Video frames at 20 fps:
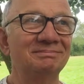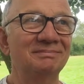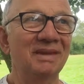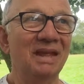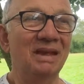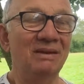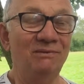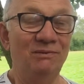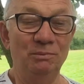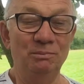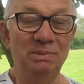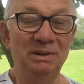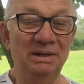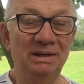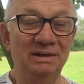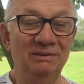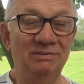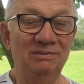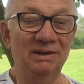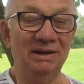if you
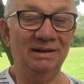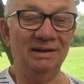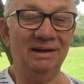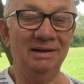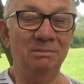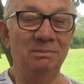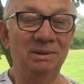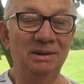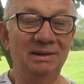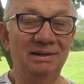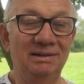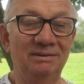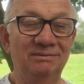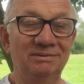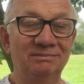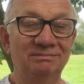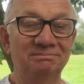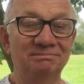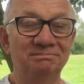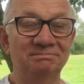believe like I believe.
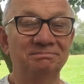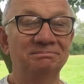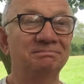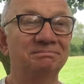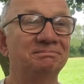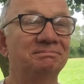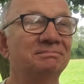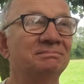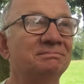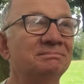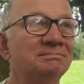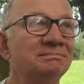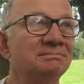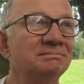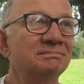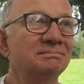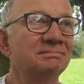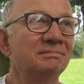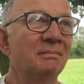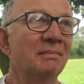
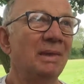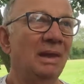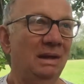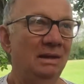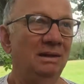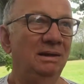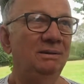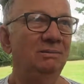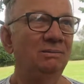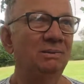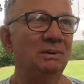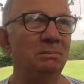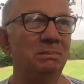And he will